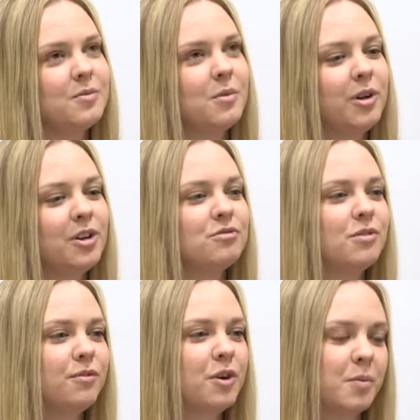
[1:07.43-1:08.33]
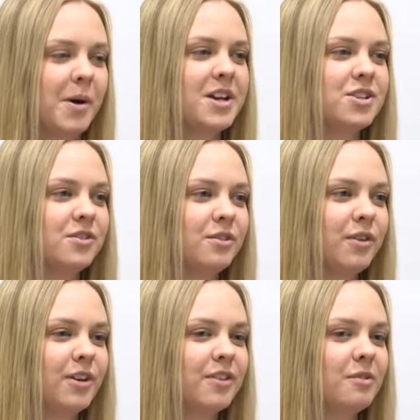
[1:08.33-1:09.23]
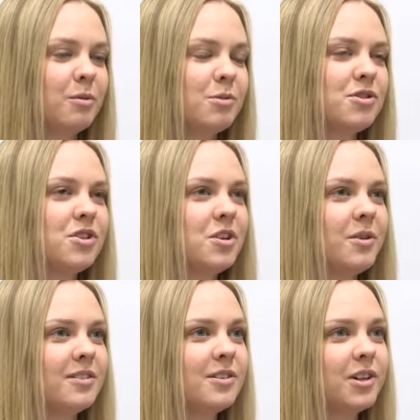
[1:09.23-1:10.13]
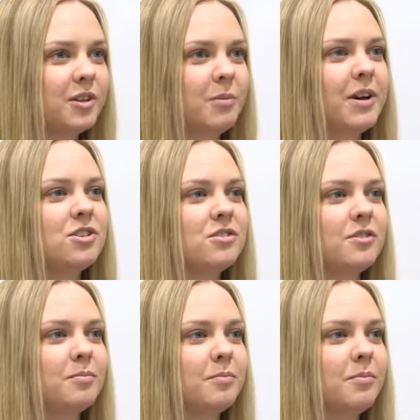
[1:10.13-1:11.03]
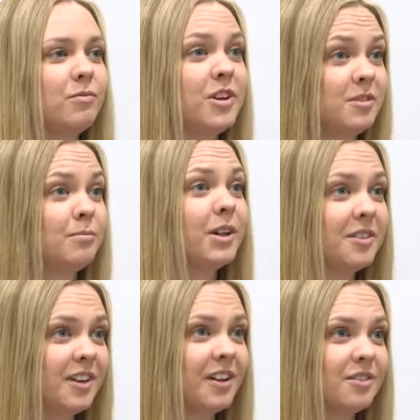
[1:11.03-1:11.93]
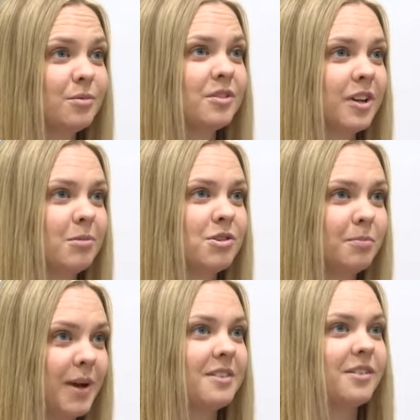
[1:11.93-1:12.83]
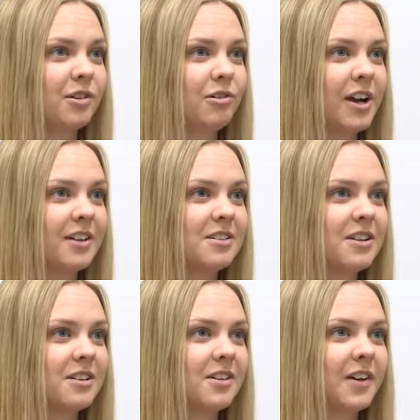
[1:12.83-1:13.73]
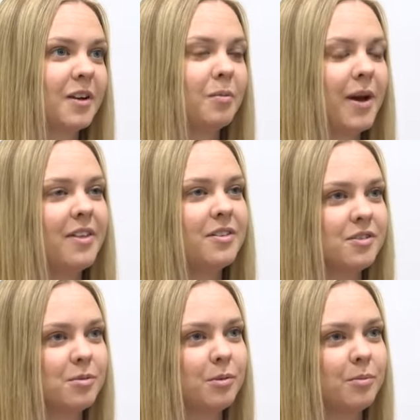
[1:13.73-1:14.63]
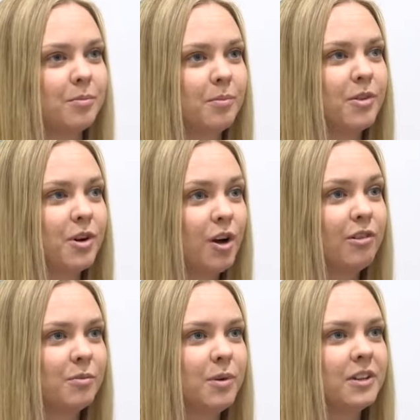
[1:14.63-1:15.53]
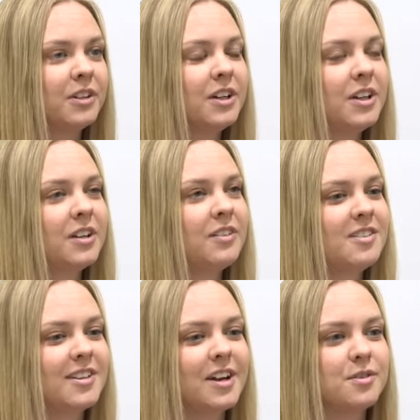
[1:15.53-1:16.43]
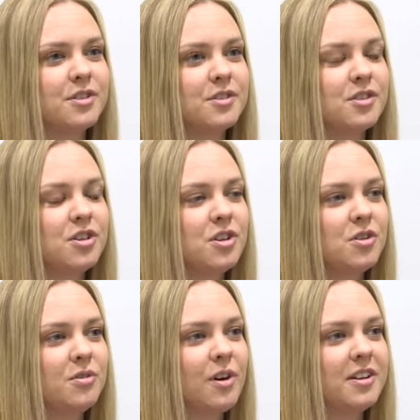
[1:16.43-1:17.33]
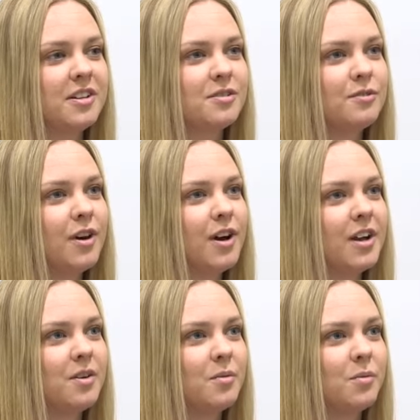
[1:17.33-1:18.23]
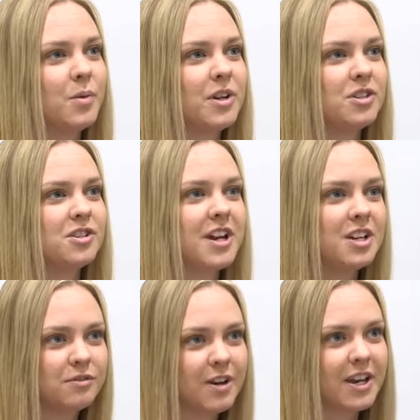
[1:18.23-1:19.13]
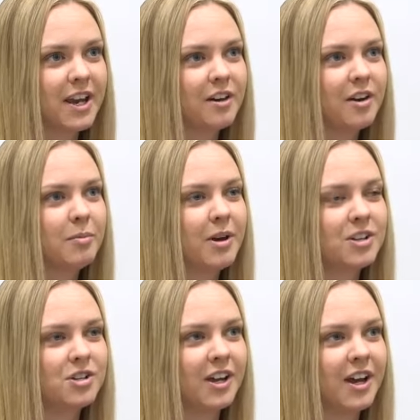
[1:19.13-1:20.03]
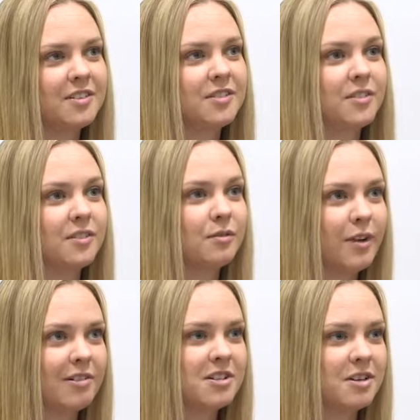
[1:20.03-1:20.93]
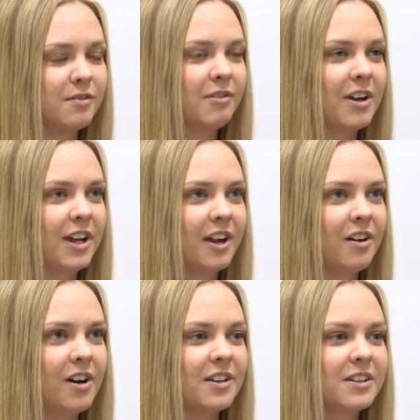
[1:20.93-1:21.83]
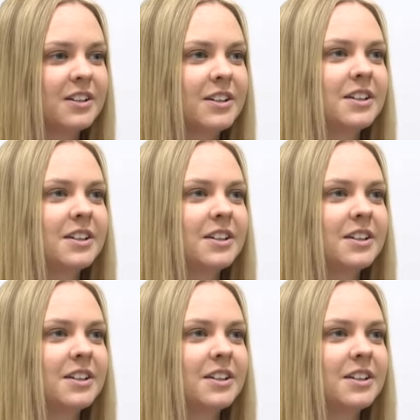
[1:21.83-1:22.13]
So when we go to review a patient, the first thing we would do is look at the patient's recent blood tests to establish a baseline creatinine and then compare this to the current one. This allows us to identify which stage of AKI the patient has and the severity of their AKI.